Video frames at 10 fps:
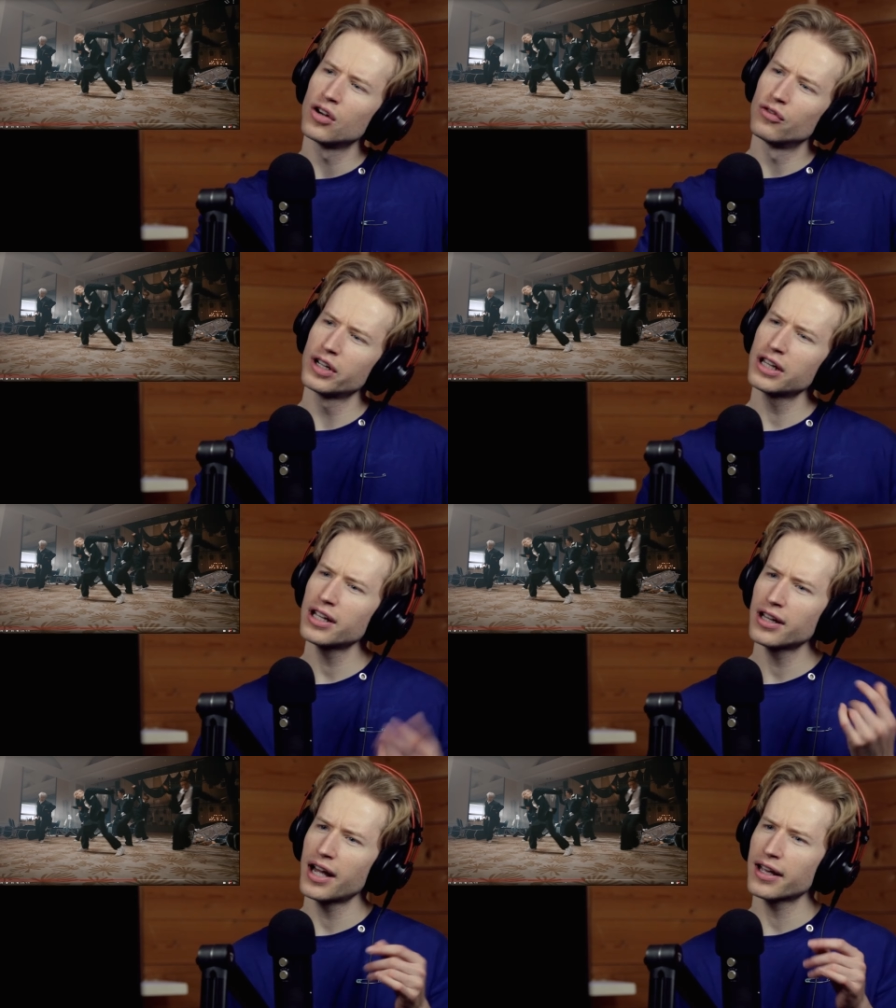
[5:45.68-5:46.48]

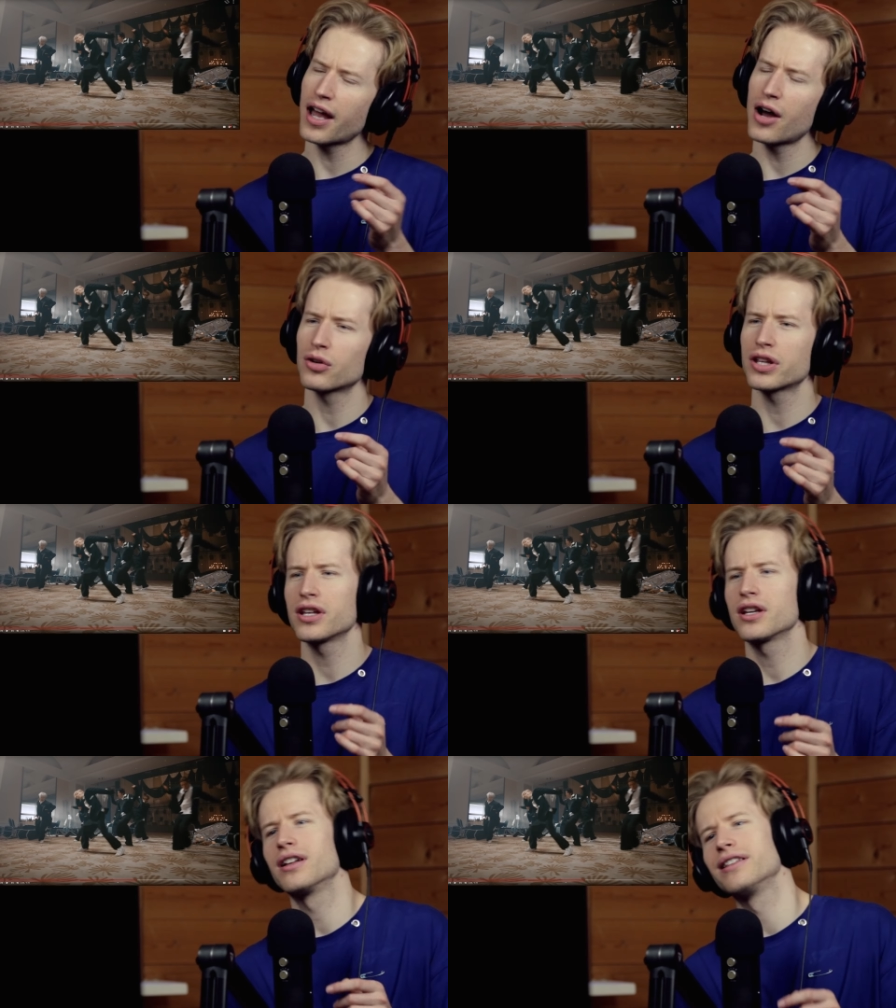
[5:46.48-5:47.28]
Really like how
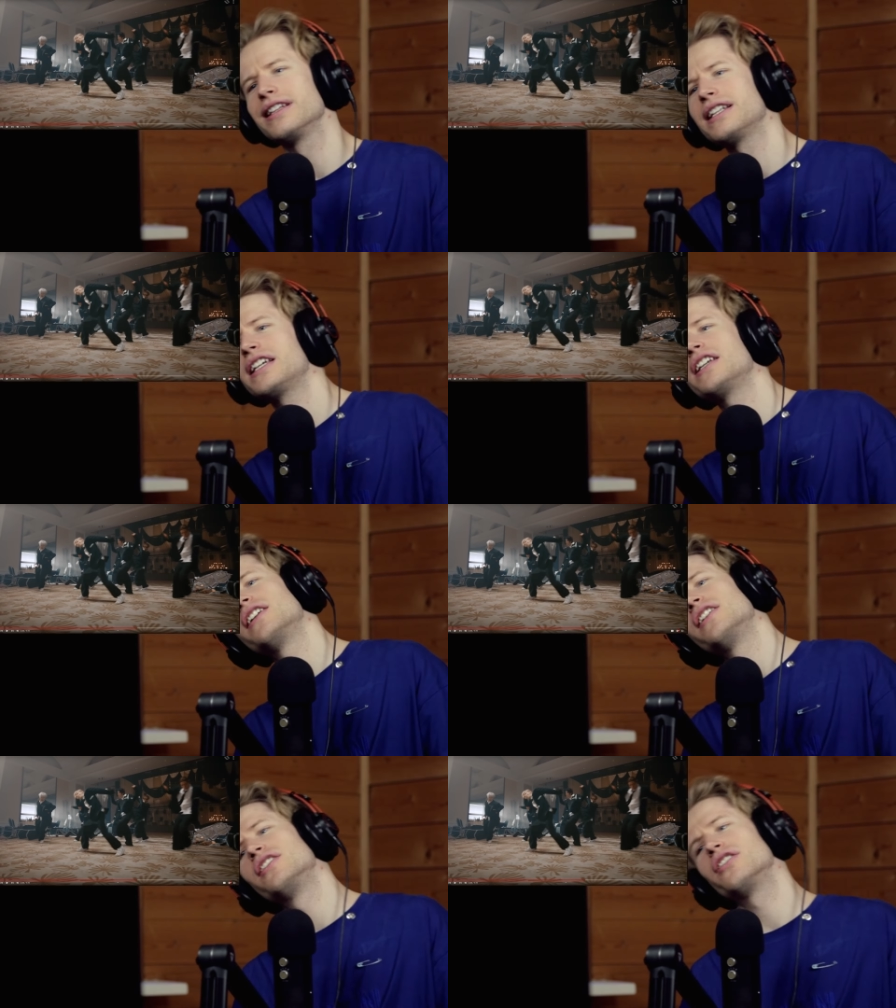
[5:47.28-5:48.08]
he
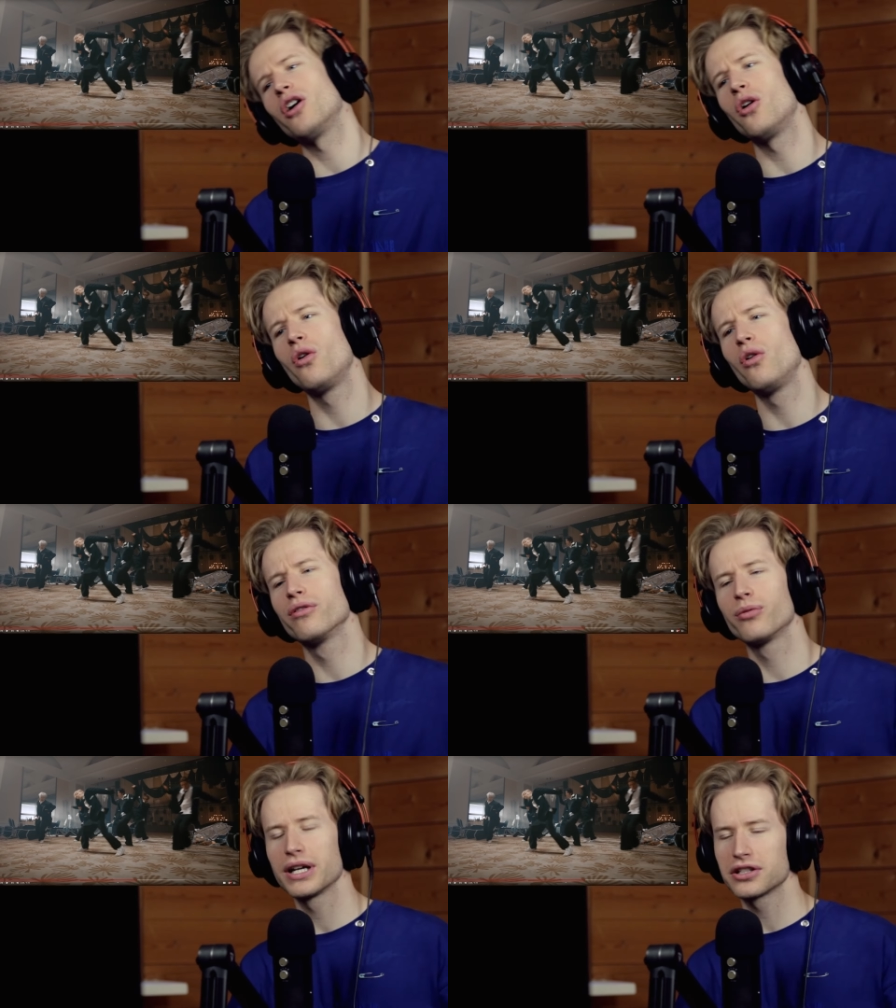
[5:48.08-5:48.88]
leaned all
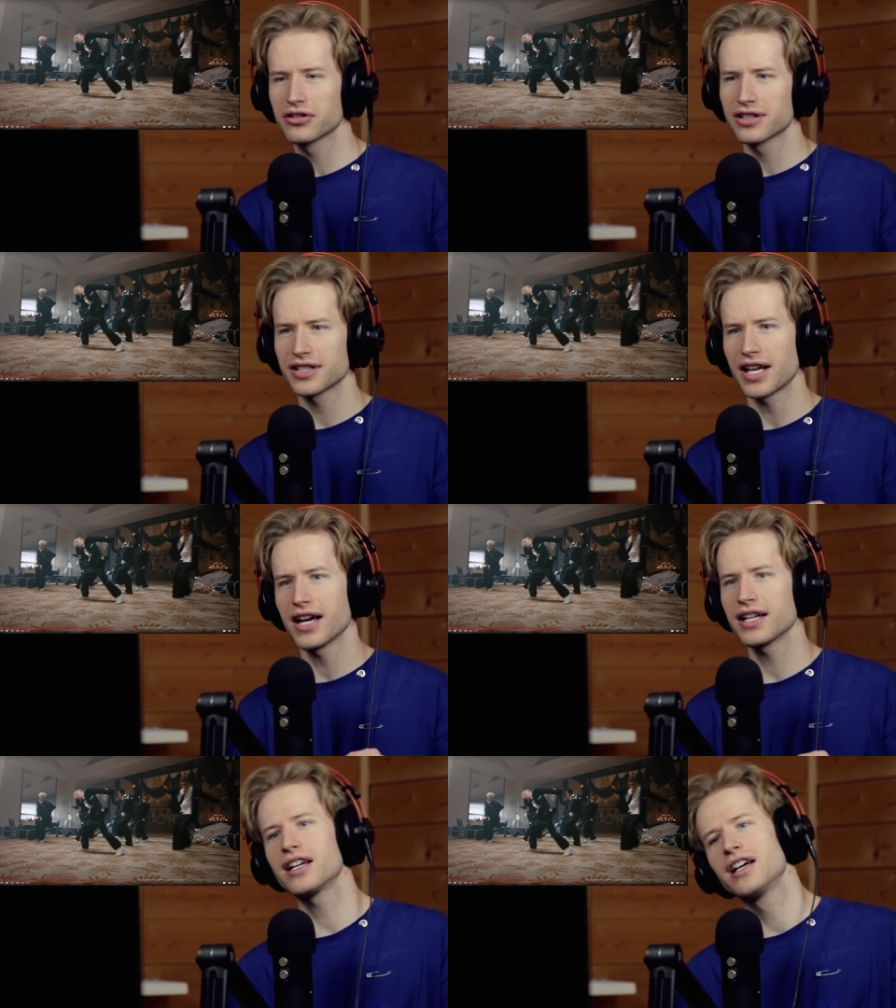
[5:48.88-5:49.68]
the way to the
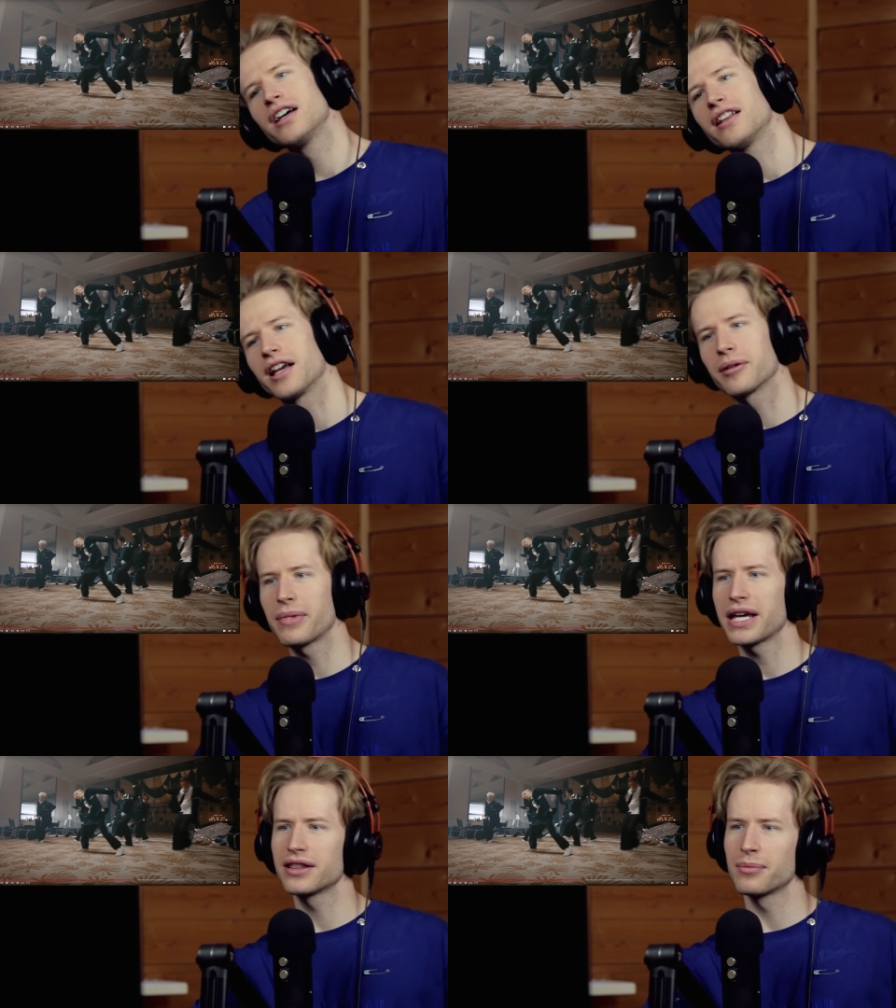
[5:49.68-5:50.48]
side, like
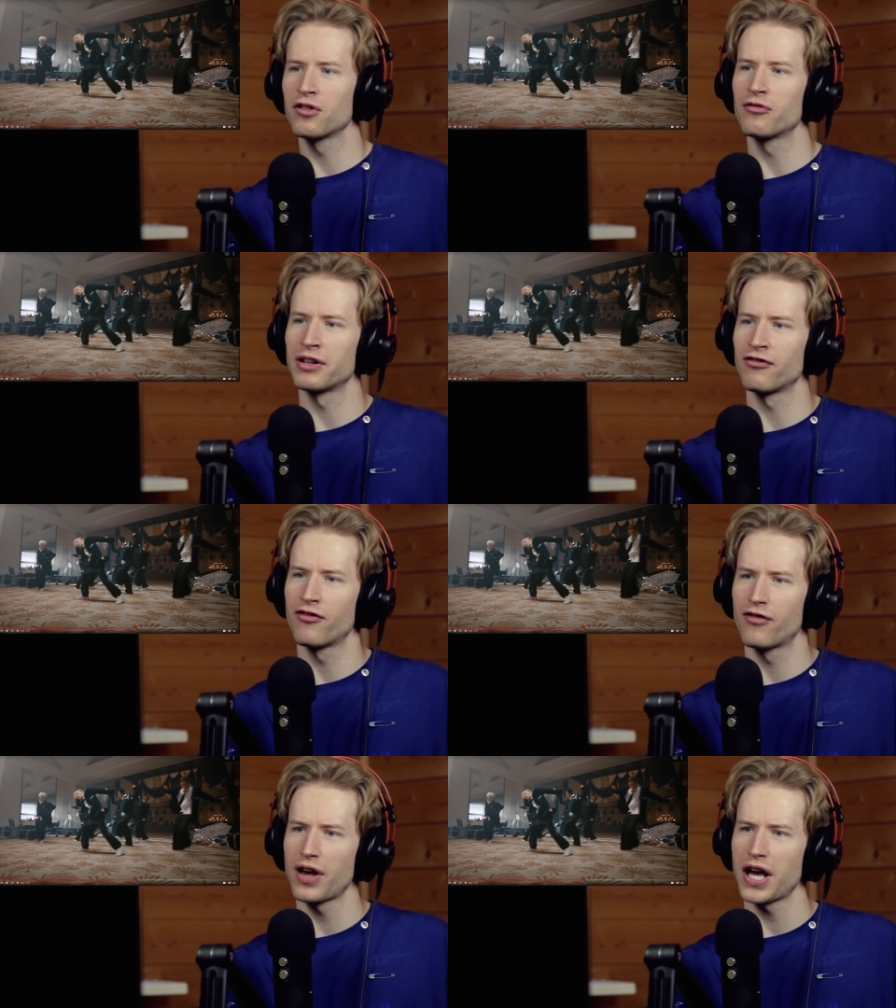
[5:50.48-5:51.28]
made the movement
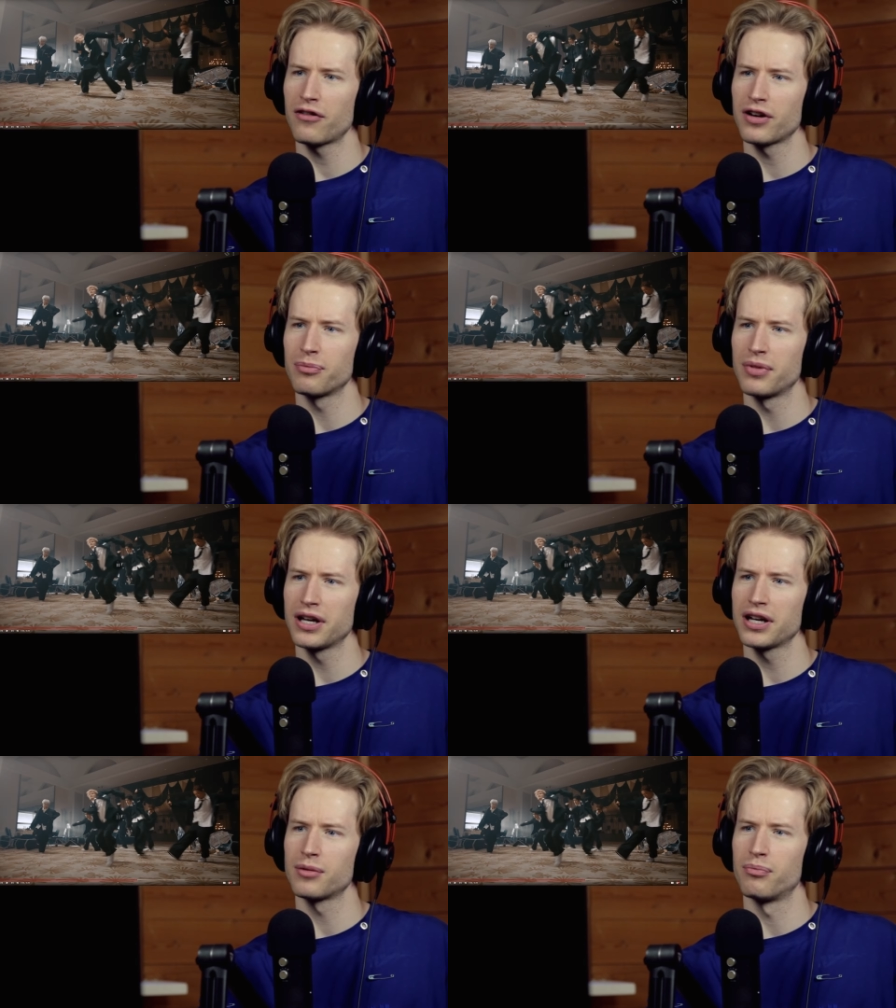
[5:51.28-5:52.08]
very
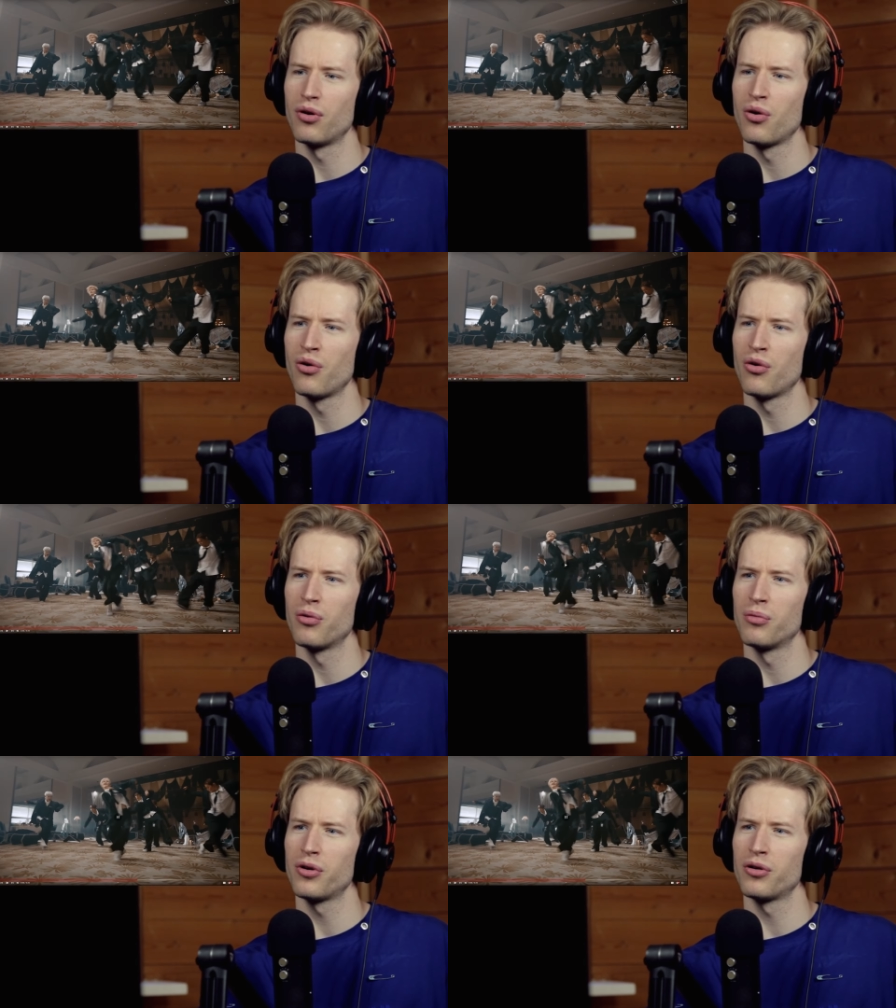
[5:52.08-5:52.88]
big.
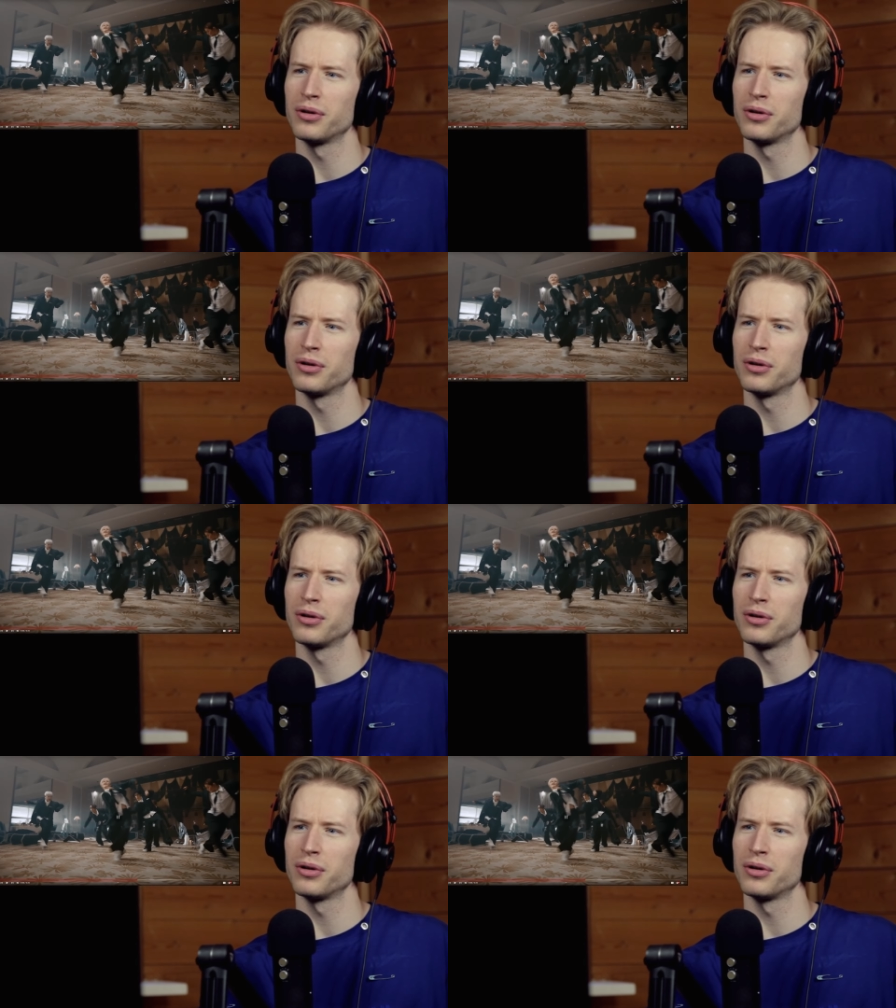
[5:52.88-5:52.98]
Boom, boom.